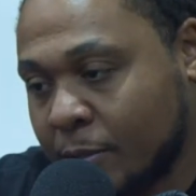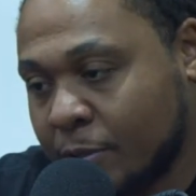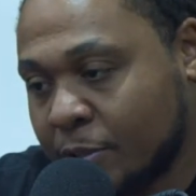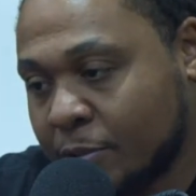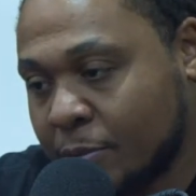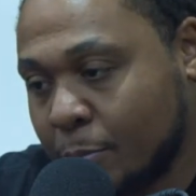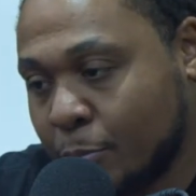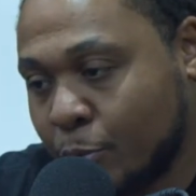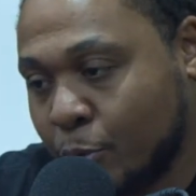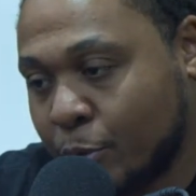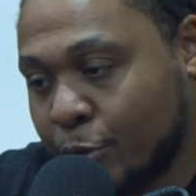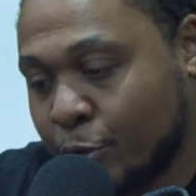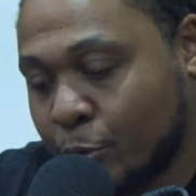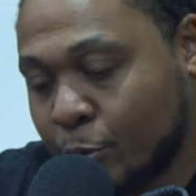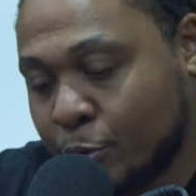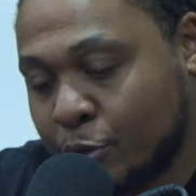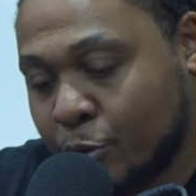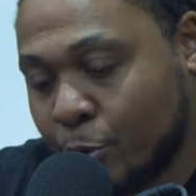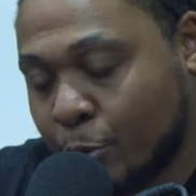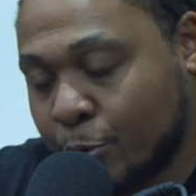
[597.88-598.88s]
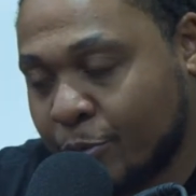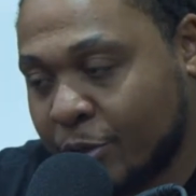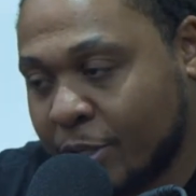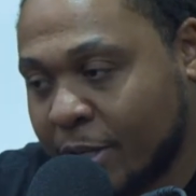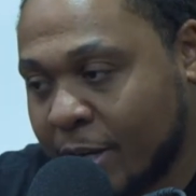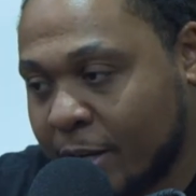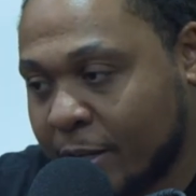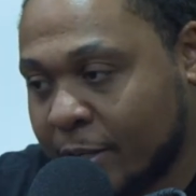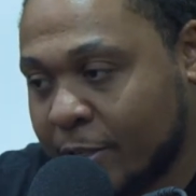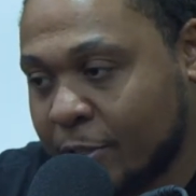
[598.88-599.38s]
is my boy Yo Soy
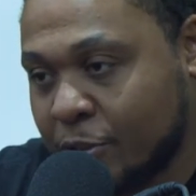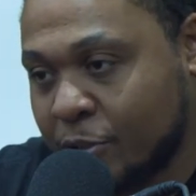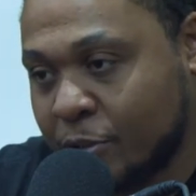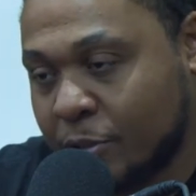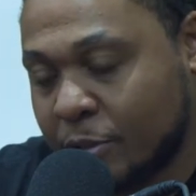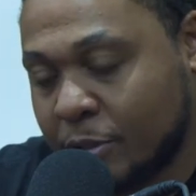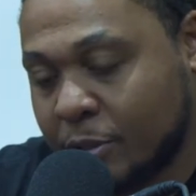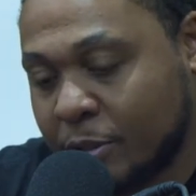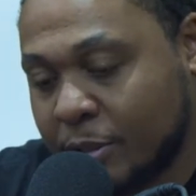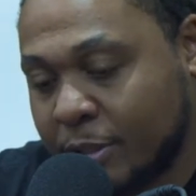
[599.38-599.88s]
Riaga. He